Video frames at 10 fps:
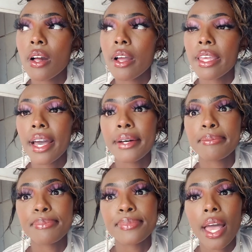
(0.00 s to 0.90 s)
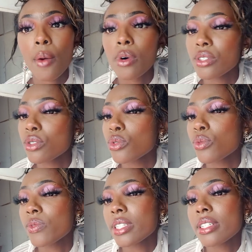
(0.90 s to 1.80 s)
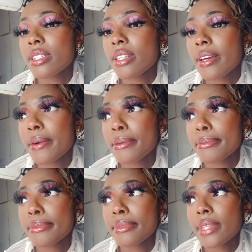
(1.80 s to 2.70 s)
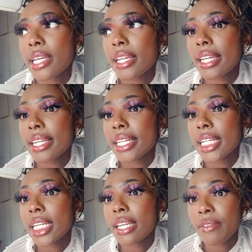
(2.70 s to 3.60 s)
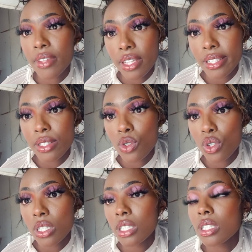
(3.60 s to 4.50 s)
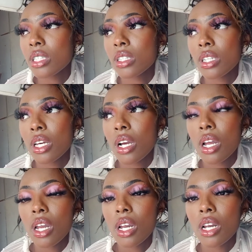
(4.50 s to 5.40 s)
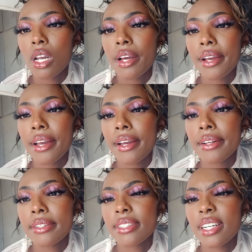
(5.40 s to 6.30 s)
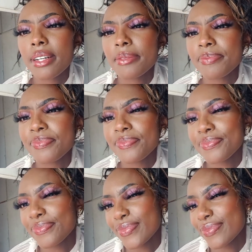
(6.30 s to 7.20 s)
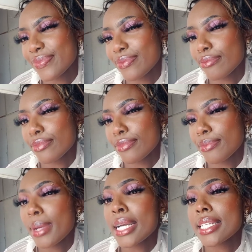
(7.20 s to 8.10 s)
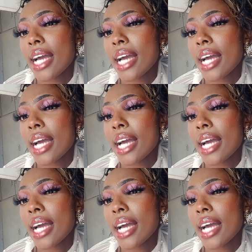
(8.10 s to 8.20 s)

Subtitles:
Yeah, I want to visit them. They live in the streets. And I